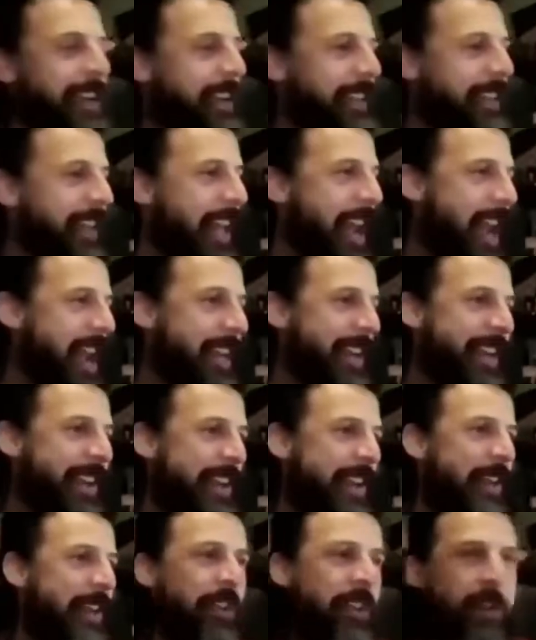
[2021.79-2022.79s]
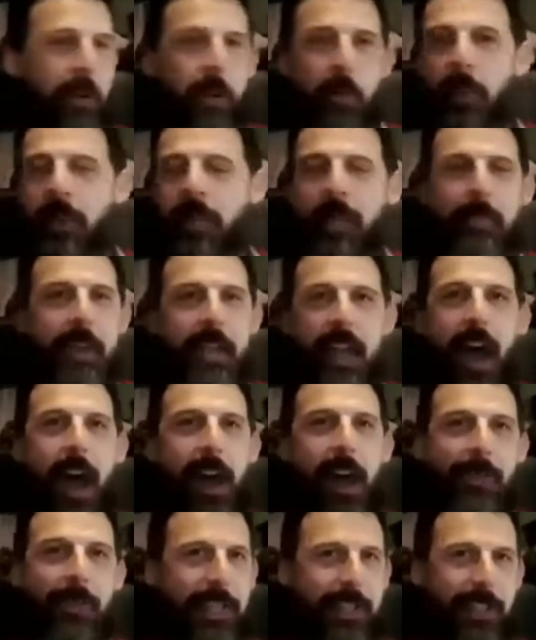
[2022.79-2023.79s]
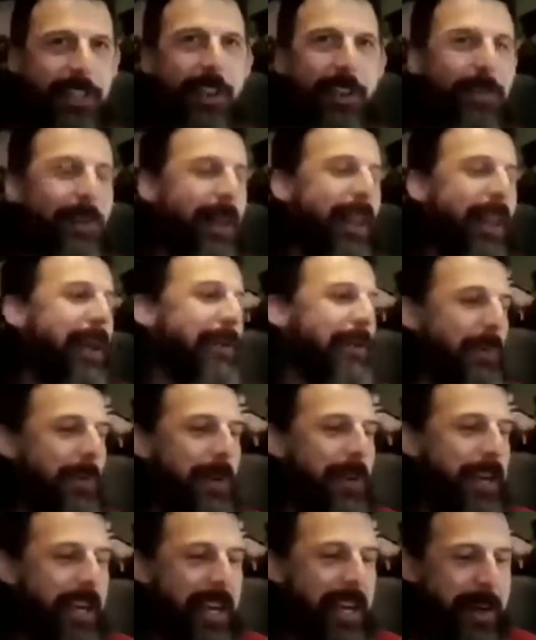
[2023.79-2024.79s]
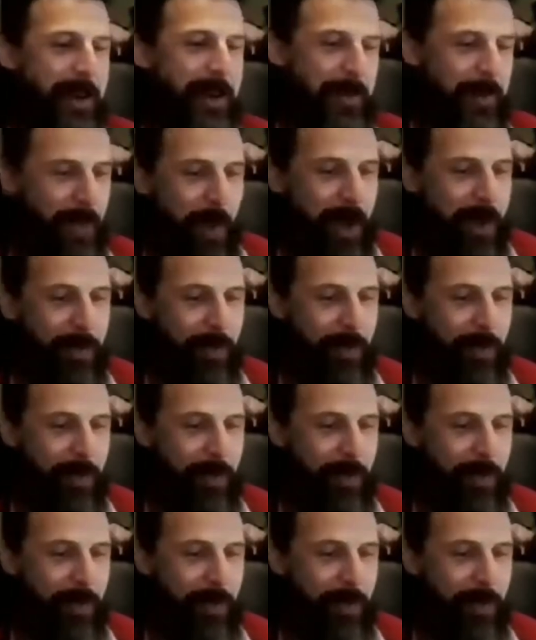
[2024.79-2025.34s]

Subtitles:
and like, you know, bringing me coffee and stuff while I was working. But